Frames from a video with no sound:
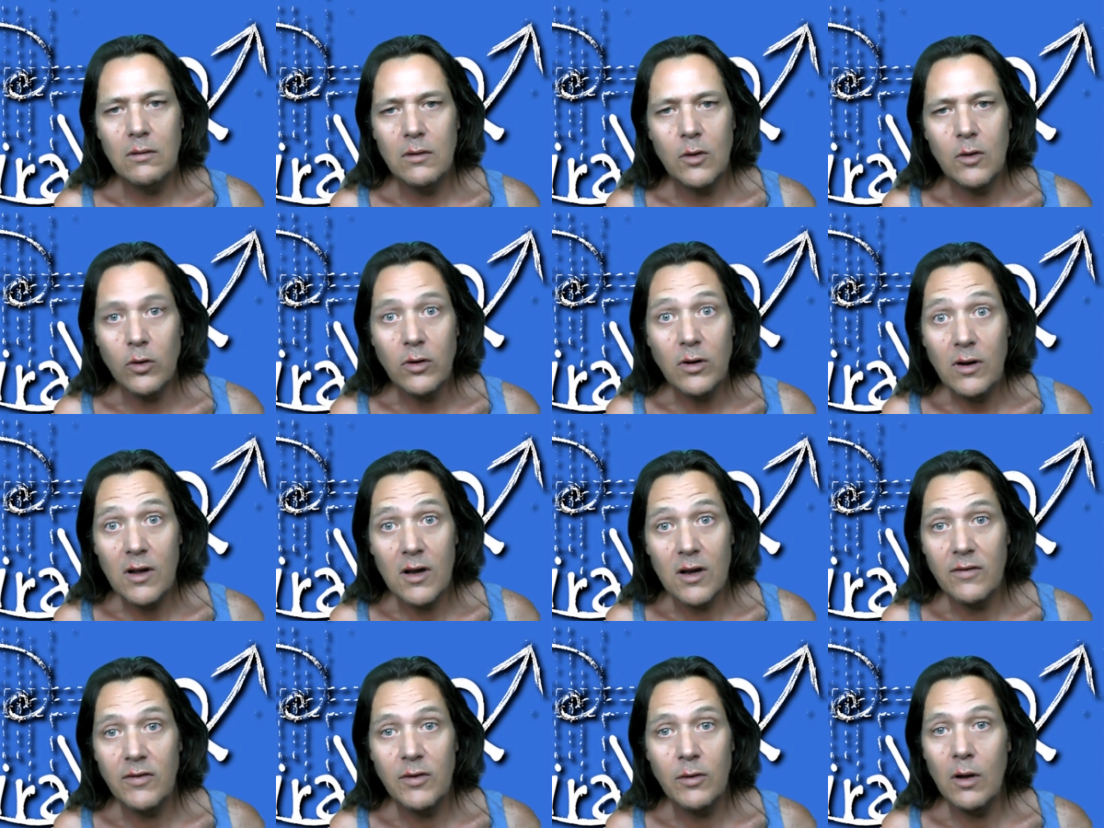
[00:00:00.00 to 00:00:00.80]
good
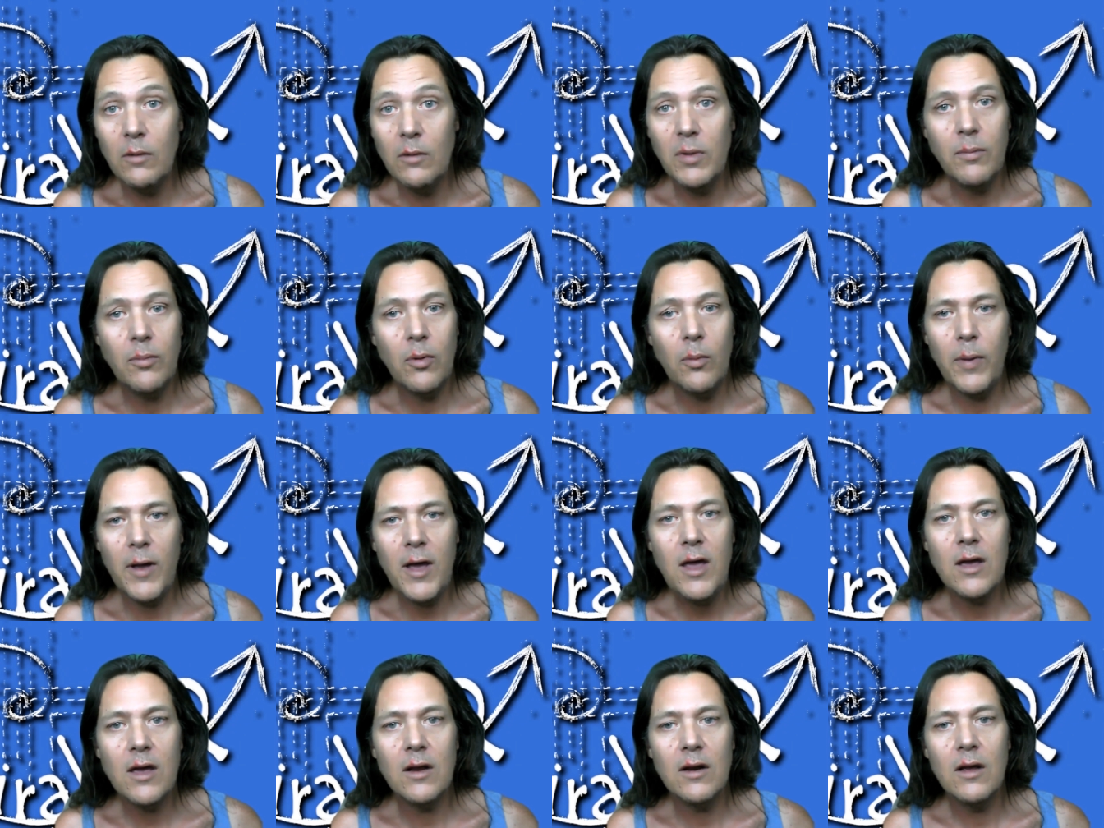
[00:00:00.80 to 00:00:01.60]
enough you won't be
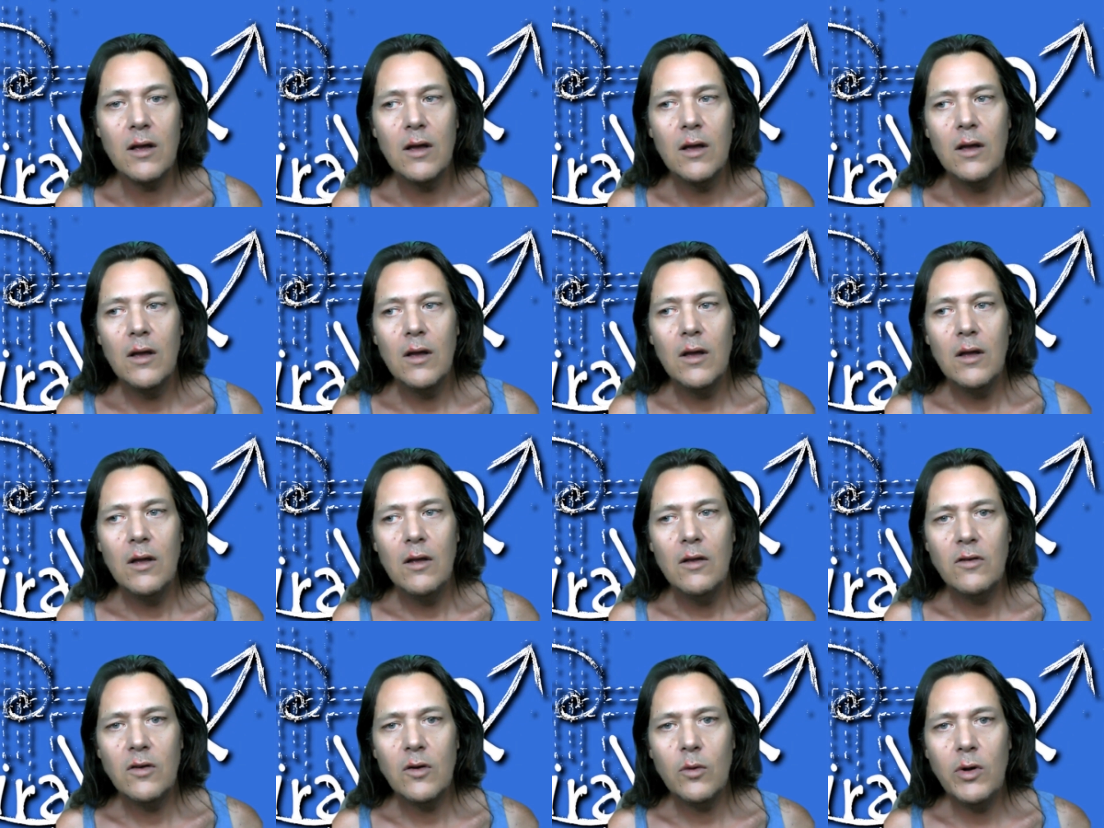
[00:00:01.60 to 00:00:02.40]
prepared
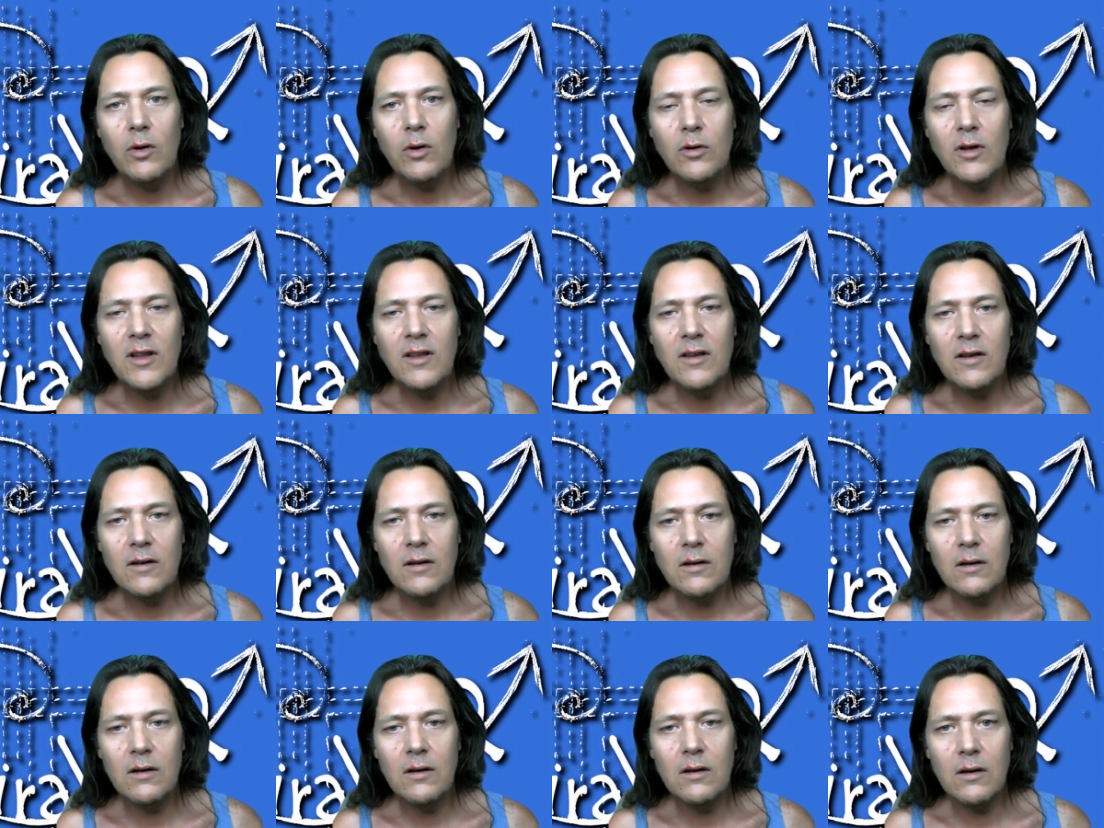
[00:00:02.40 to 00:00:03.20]
so we all need
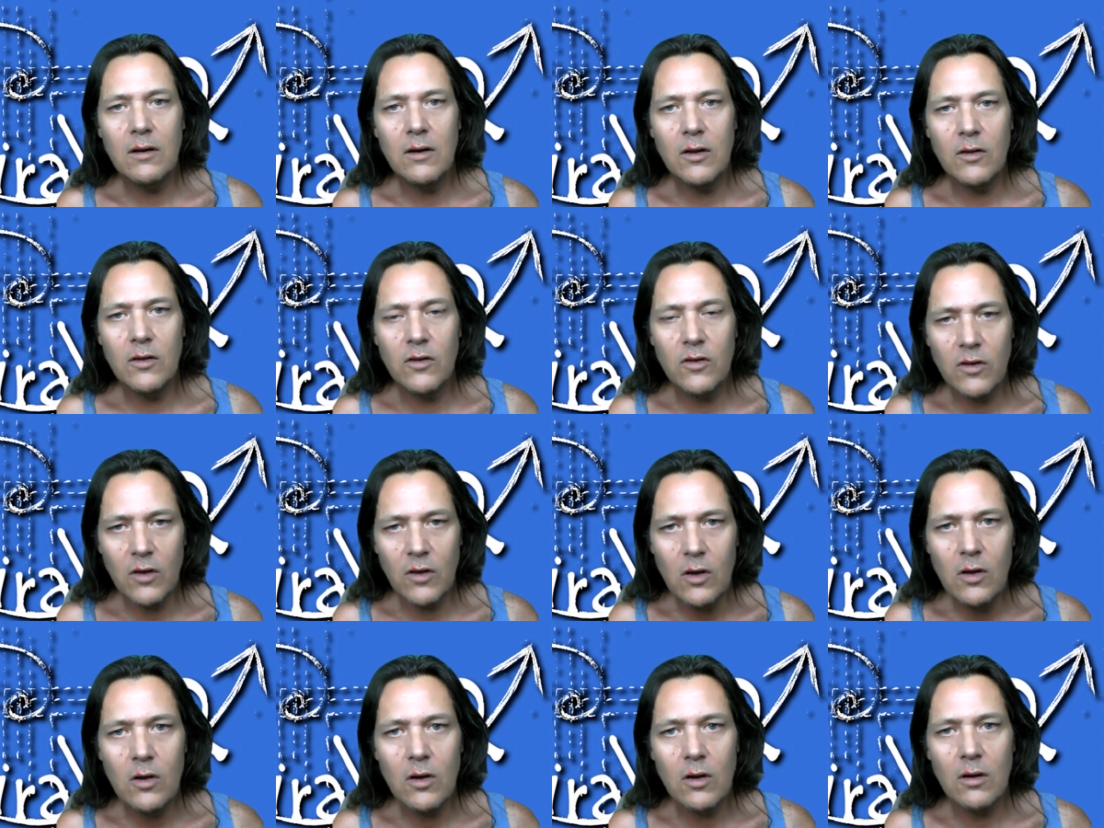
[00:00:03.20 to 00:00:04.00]
to
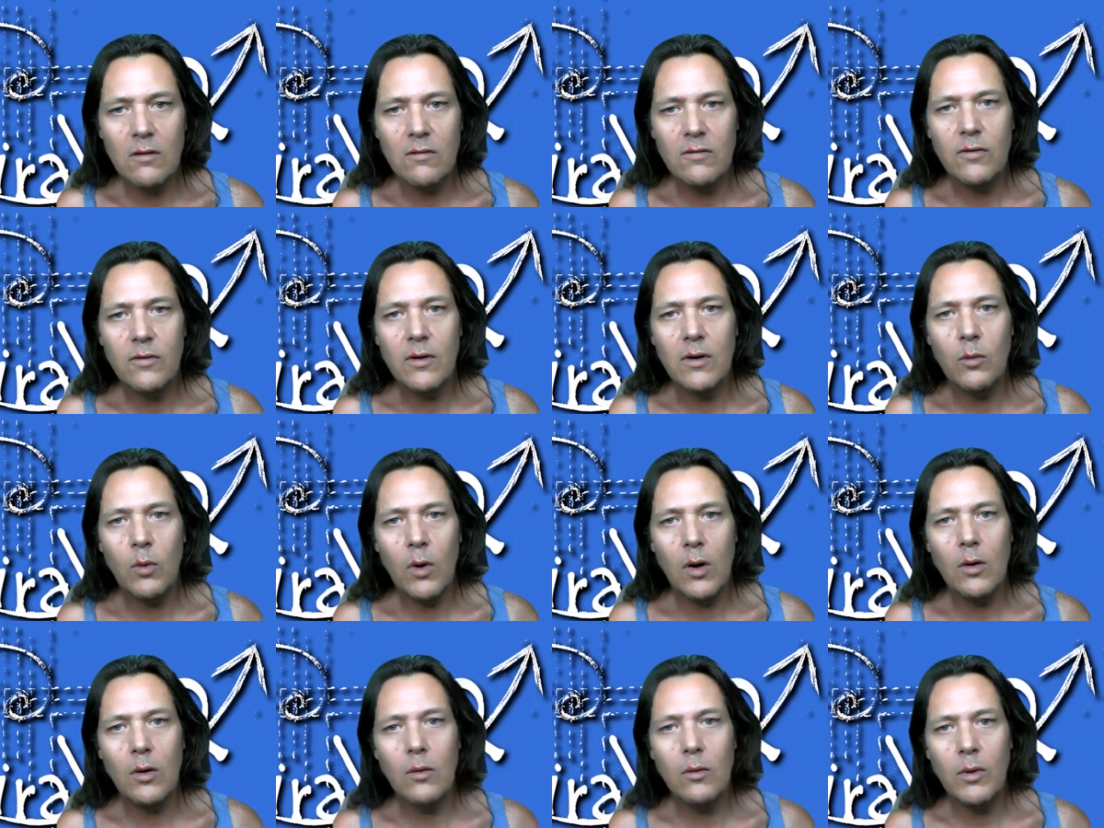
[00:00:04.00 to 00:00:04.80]
deserve
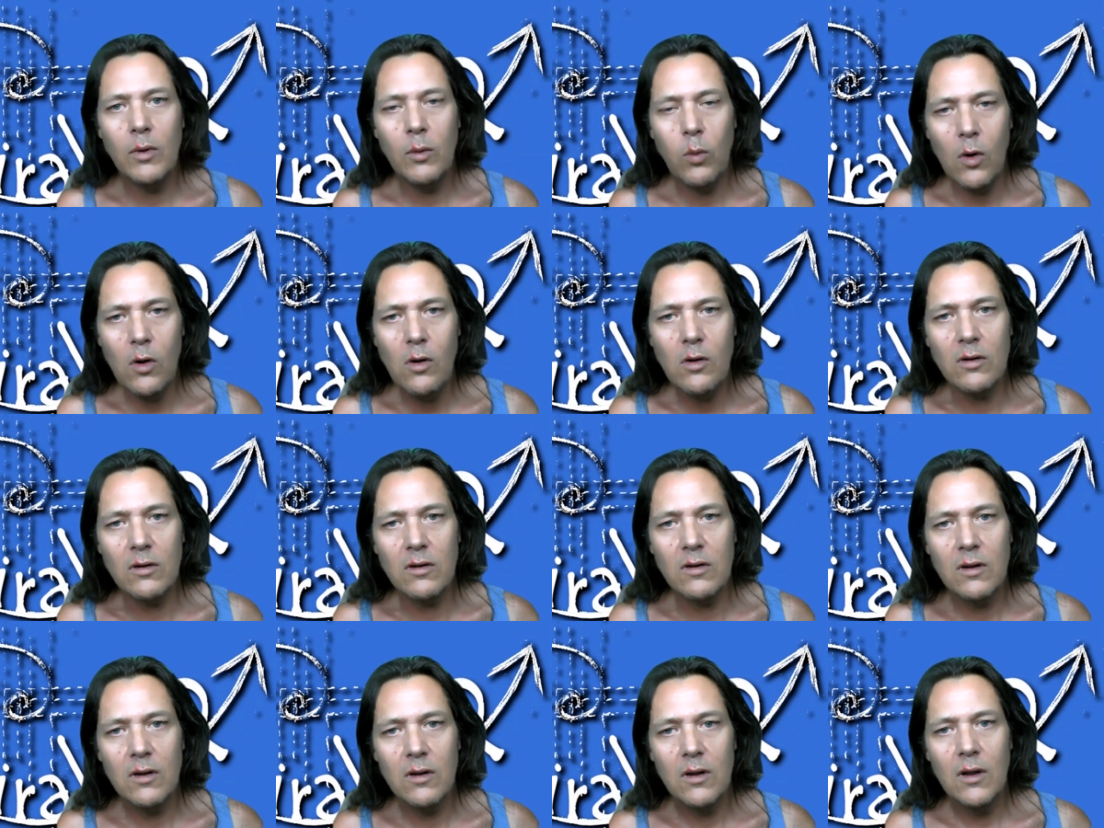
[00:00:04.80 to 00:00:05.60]
what we
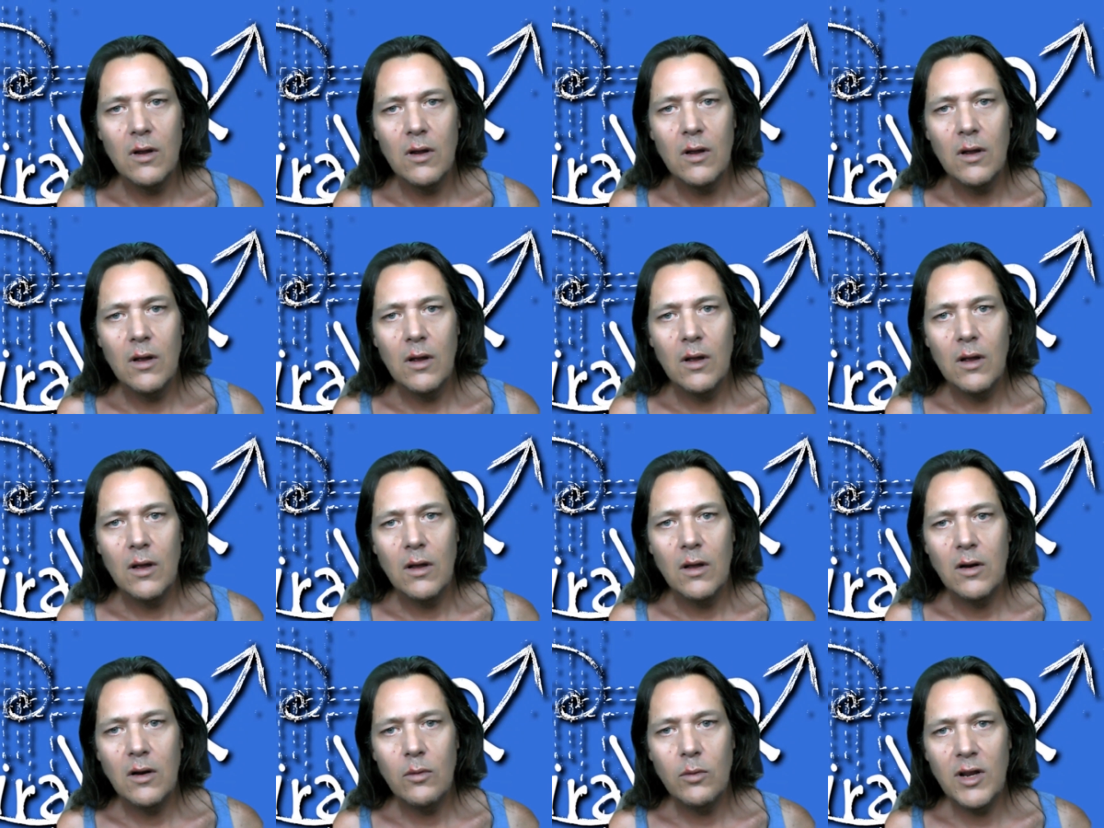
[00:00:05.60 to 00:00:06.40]
want
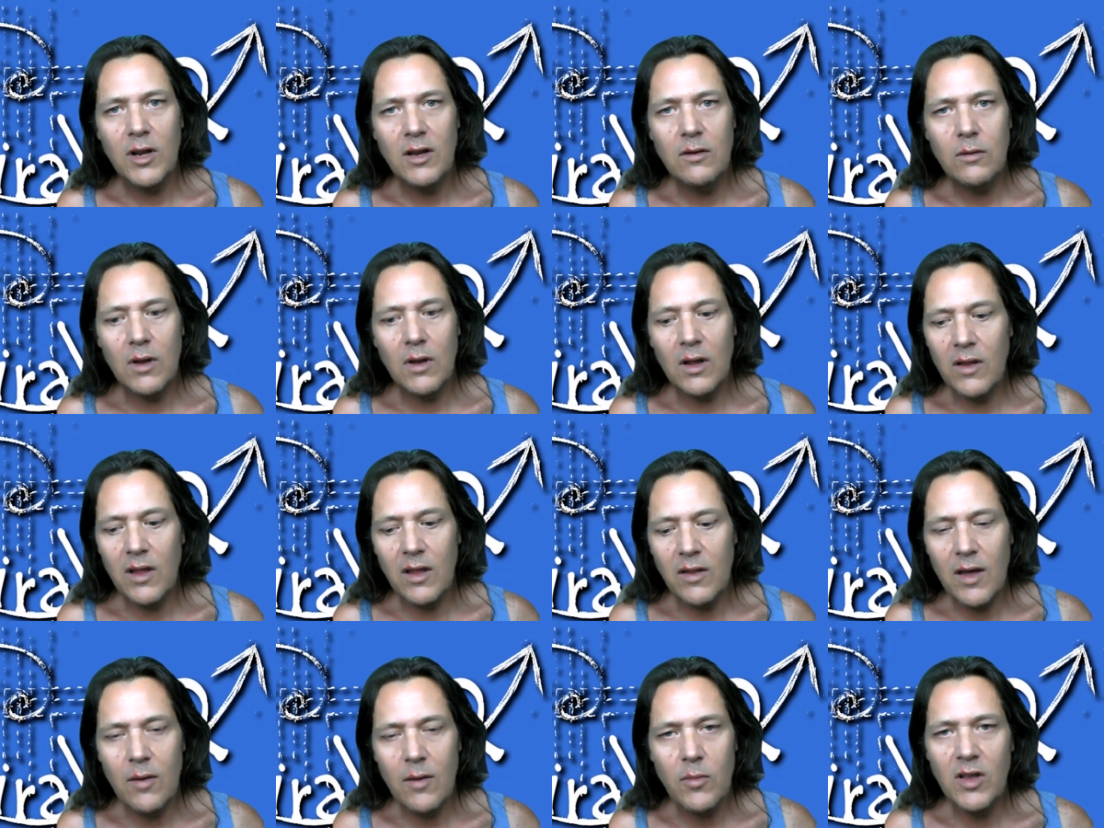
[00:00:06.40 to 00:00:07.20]
you know we need to, and,
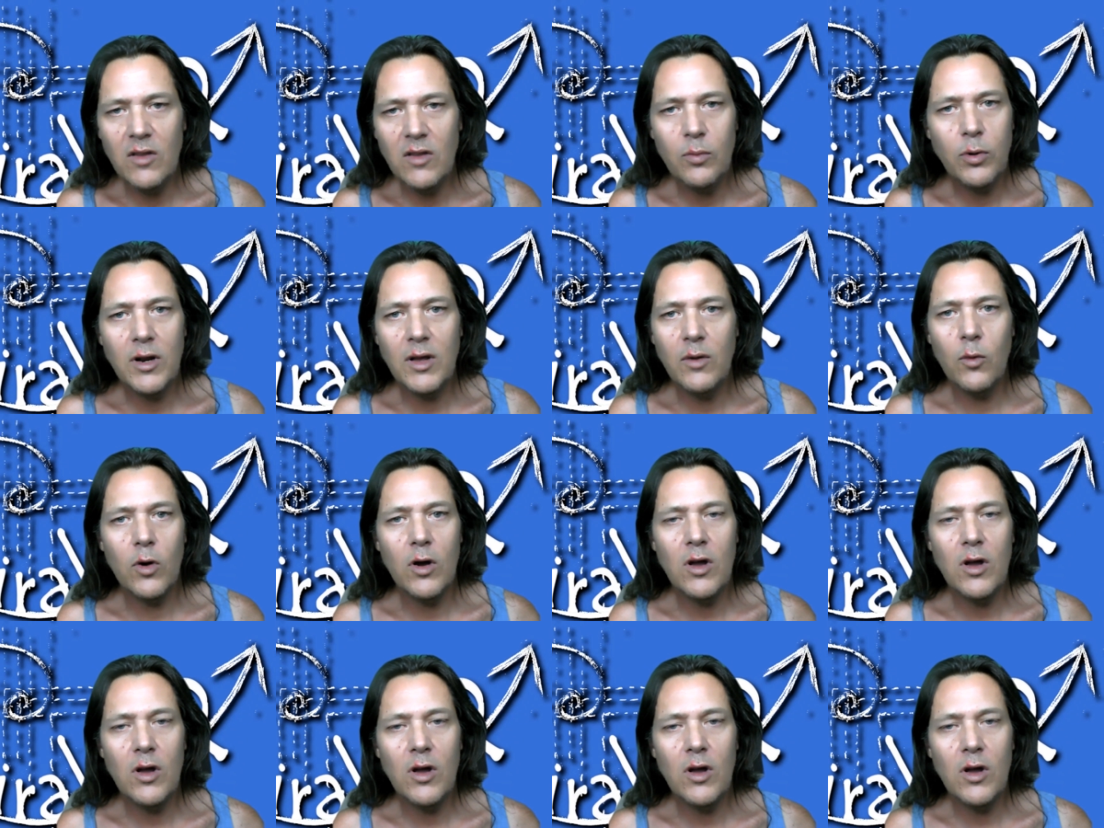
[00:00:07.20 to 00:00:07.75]
that, and that means putting